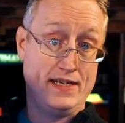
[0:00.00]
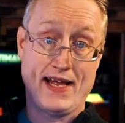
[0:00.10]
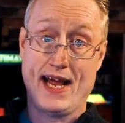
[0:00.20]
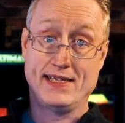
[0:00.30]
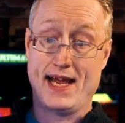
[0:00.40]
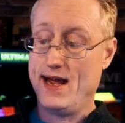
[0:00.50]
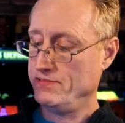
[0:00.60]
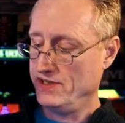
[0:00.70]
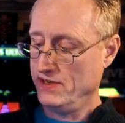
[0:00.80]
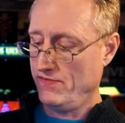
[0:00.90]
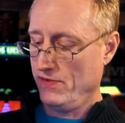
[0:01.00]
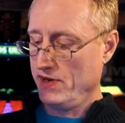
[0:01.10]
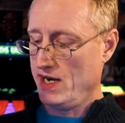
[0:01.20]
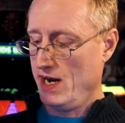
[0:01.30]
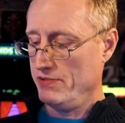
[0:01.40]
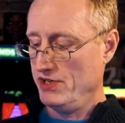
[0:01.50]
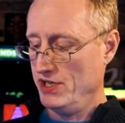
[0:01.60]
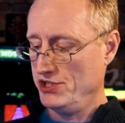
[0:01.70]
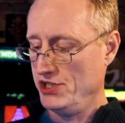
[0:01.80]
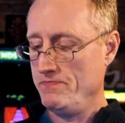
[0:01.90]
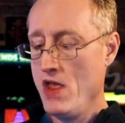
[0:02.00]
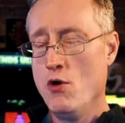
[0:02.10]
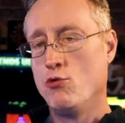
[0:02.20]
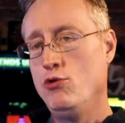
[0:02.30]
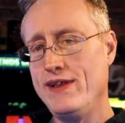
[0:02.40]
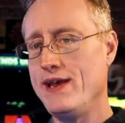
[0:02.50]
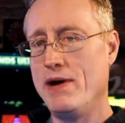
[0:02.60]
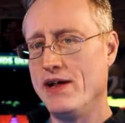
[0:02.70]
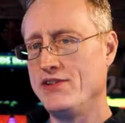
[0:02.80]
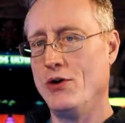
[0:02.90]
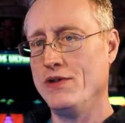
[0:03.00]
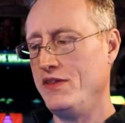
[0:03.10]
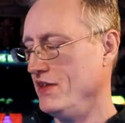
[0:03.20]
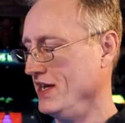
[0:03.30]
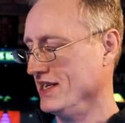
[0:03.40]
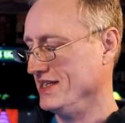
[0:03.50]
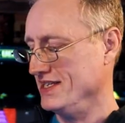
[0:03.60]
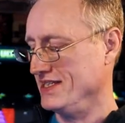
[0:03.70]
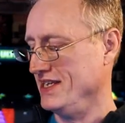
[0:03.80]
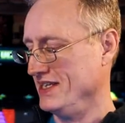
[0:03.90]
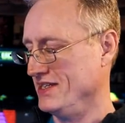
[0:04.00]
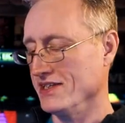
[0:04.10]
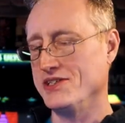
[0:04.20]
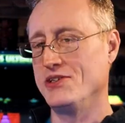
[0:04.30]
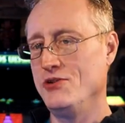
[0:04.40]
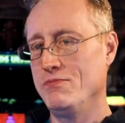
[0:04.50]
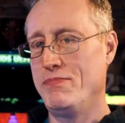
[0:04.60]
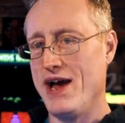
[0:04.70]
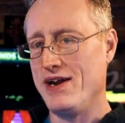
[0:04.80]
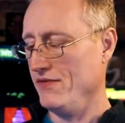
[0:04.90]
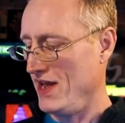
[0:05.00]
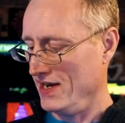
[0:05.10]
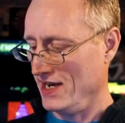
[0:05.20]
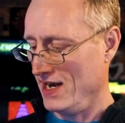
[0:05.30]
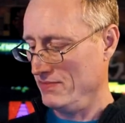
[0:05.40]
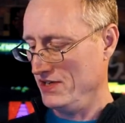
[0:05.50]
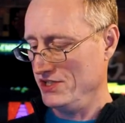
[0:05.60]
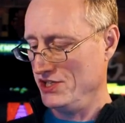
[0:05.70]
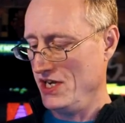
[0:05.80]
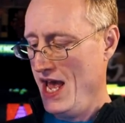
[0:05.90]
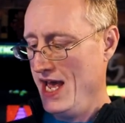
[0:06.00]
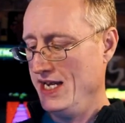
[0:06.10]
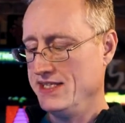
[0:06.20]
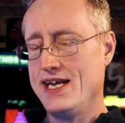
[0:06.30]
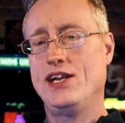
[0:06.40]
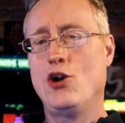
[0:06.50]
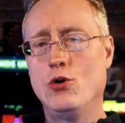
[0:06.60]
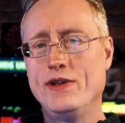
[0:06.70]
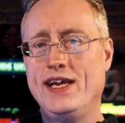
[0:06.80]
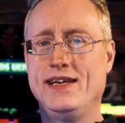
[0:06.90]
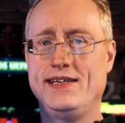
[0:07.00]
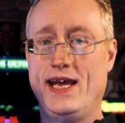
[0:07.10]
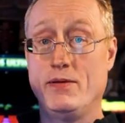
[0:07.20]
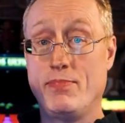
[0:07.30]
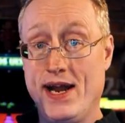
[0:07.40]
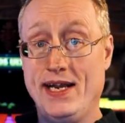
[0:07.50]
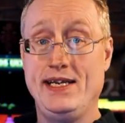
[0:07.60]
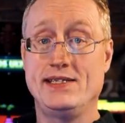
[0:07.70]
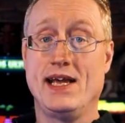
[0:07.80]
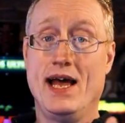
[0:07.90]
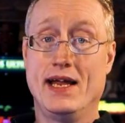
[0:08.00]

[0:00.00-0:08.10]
in. That's absent from the competition. Really about the only thing that this thing doesn't do better than the competition is that it only can take pennies,